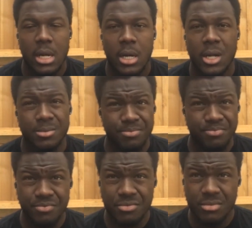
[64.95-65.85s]
And
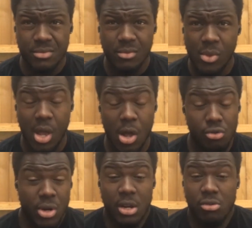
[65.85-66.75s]
I
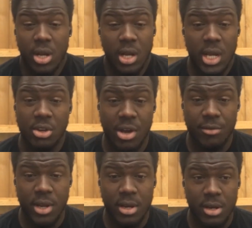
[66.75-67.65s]
really, really liked
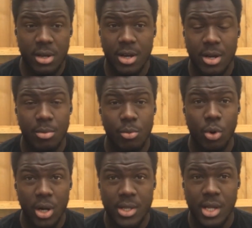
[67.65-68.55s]
Dravid.
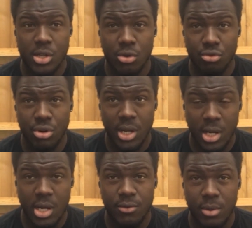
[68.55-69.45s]
One of the things I really
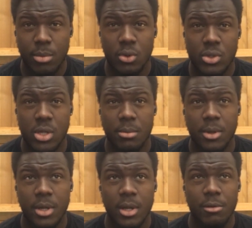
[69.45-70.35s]
loved about him,
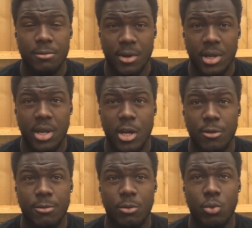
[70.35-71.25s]
funny
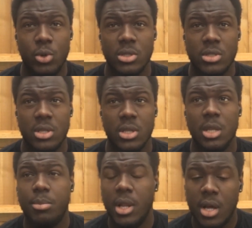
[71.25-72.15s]
enough, was
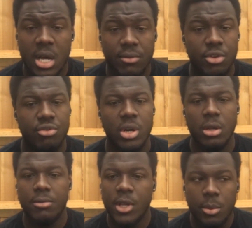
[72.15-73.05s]
he'd play a cover
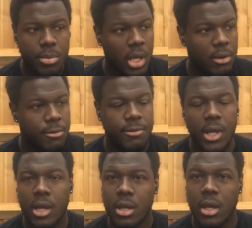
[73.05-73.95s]
drive, he'd play a
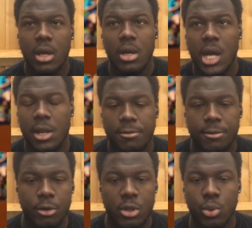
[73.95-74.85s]
flick, and the
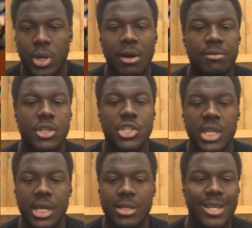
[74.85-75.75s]
fielder would have to
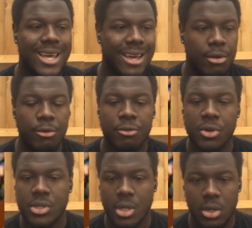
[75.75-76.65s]
chase
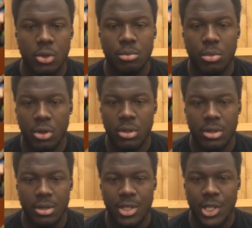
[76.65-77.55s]
every single ball.
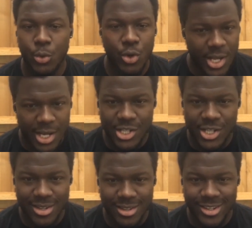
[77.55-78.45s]
They won't catch
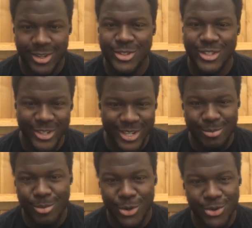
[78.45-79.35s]
it. It'll still hit
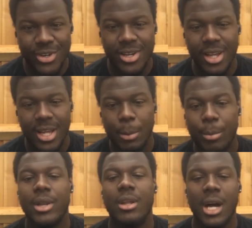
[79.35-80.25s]
the boundary,
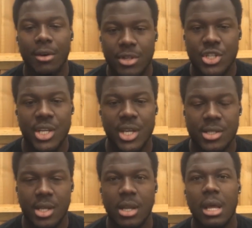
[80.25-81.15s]
but they'll have to
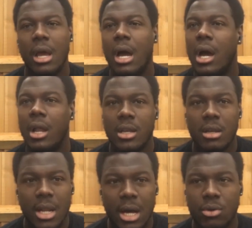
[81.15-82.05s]
chase it.
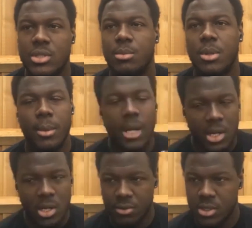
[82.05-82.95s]
And that was
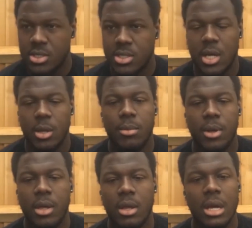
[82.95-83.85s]
symptomatic of his
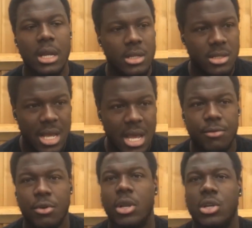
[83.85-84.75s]
timing and his
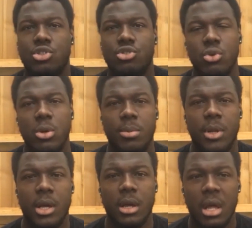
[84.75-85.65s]
effortless stroke
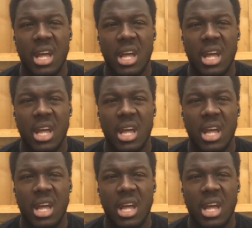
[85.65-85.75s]
play.